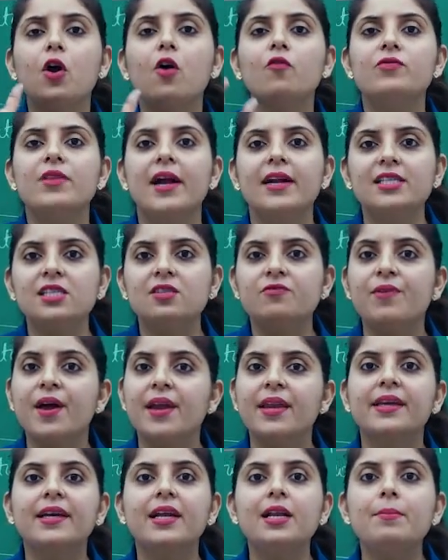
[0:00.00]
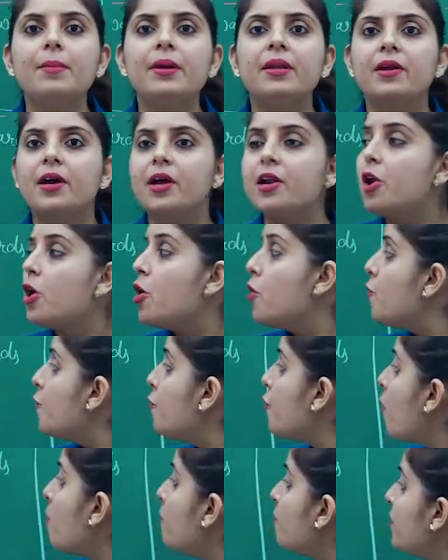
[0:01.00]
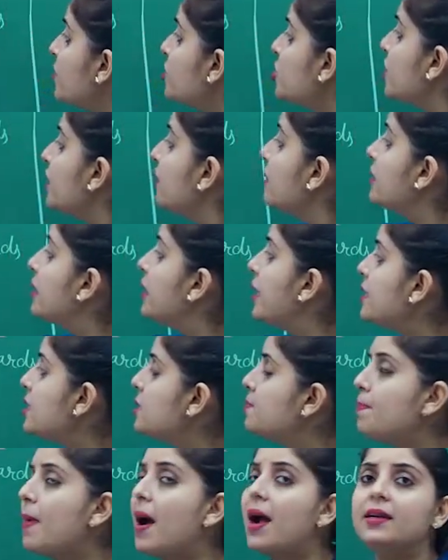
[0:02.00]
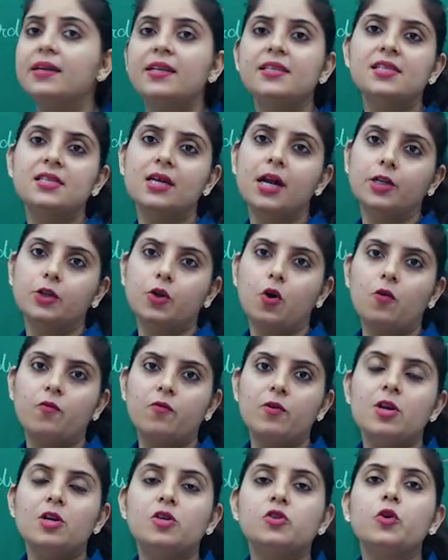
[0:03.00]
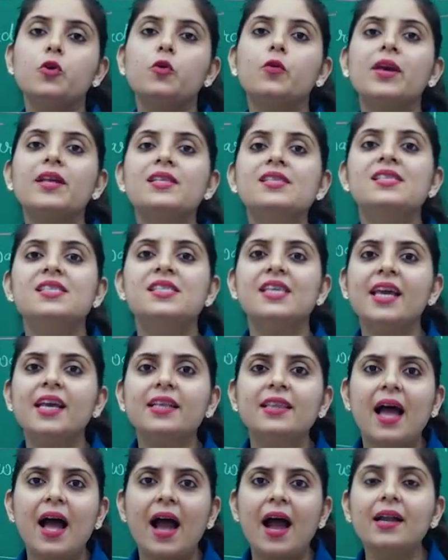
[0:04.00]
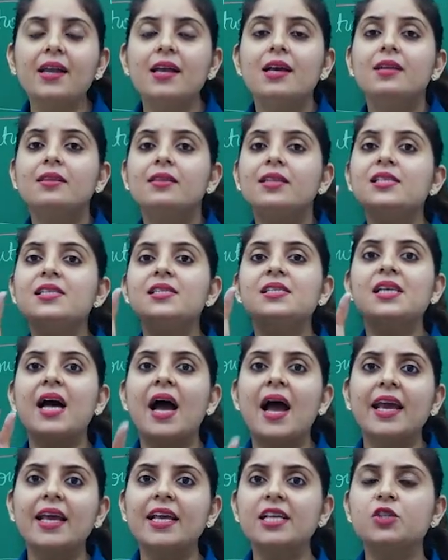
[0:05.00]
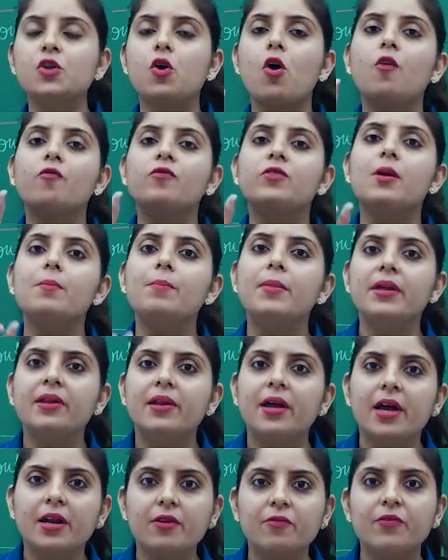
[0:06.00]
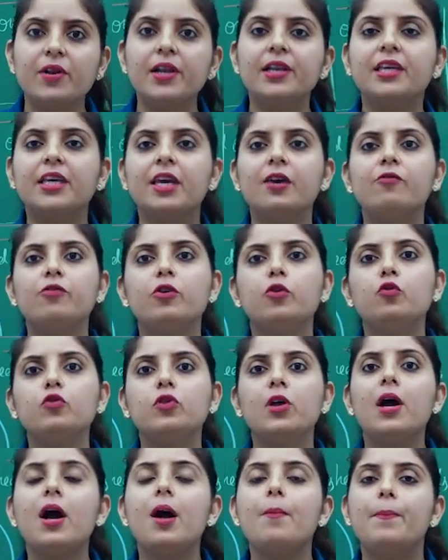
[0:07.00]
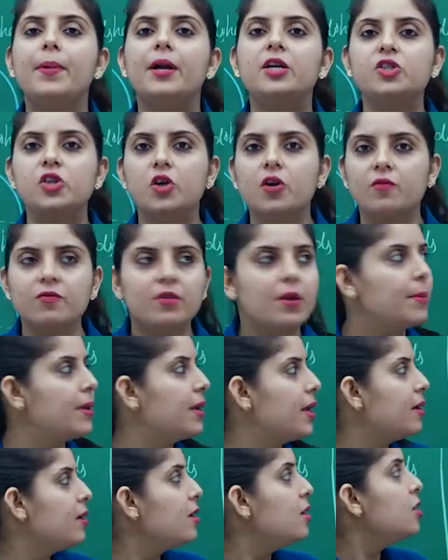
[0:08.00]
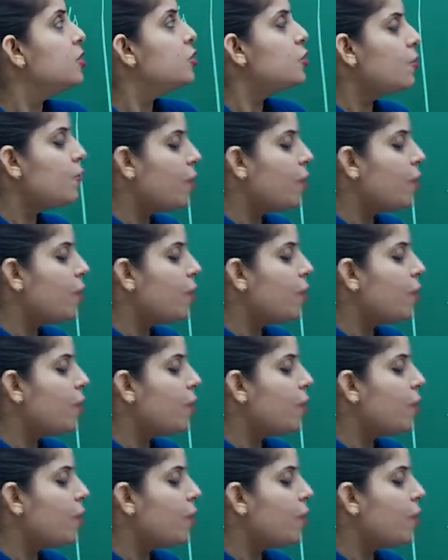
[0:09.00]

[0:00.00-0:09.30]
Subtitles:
of that spherical mirror from which this part is cut off. So you can say that the size of the mirror will give you the aperture of the mirror. So